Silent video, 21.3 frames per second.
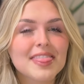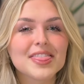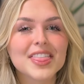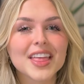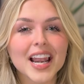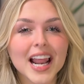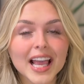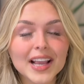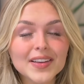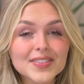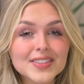
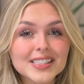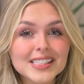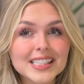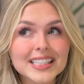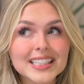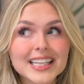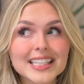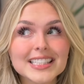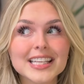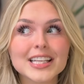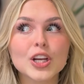that I've seen
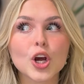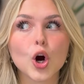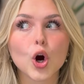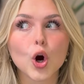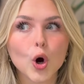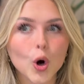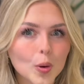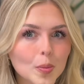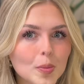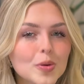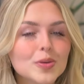it in
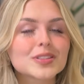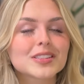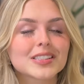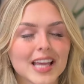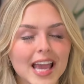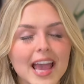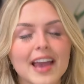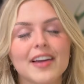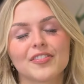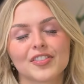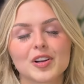almost
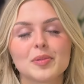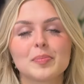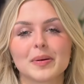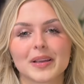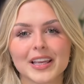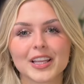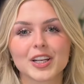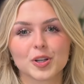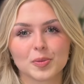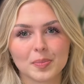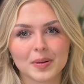every
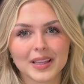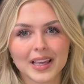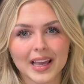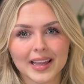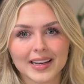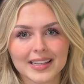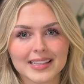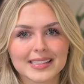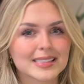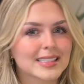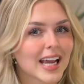beginner
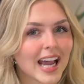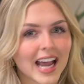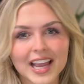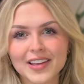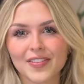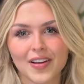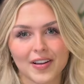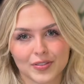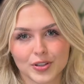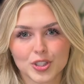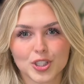pianist I've
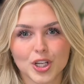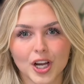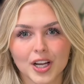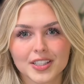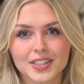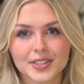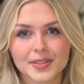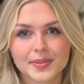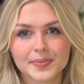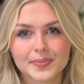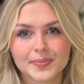ever taught.